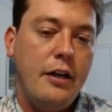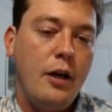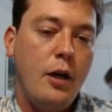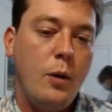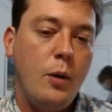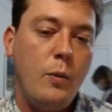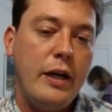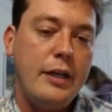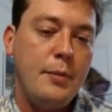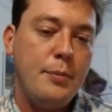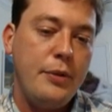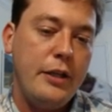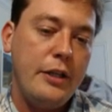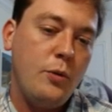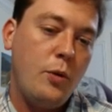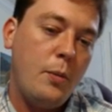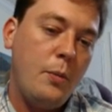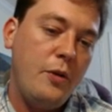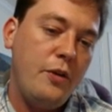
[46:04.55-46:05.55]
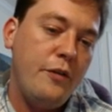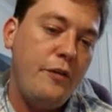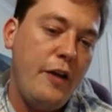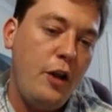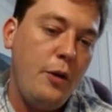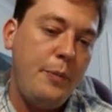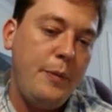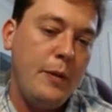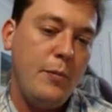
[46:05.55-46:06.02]
White can play normal
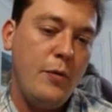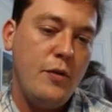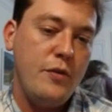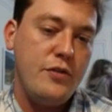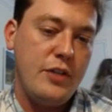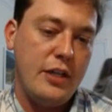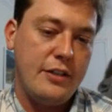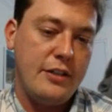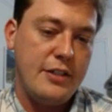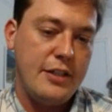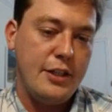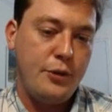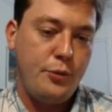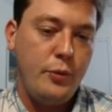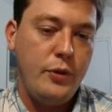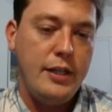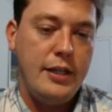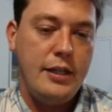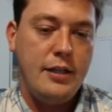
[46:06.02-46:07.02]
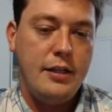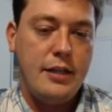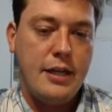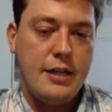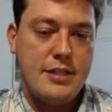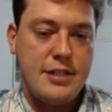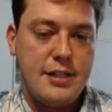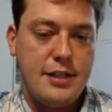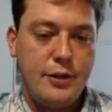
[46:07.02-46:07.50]
developing moves like d3,
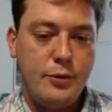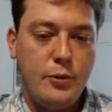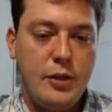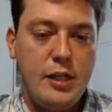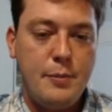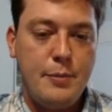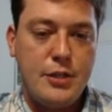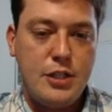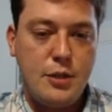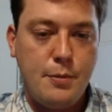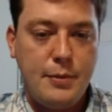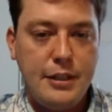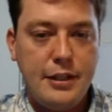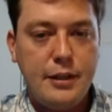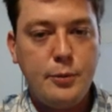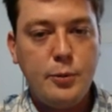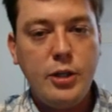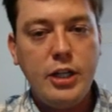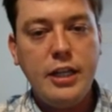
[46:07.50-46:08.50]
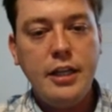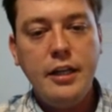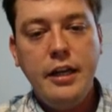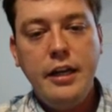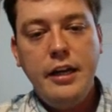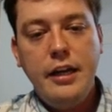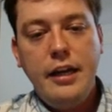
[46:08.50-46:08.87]
knight c3, bishop e3,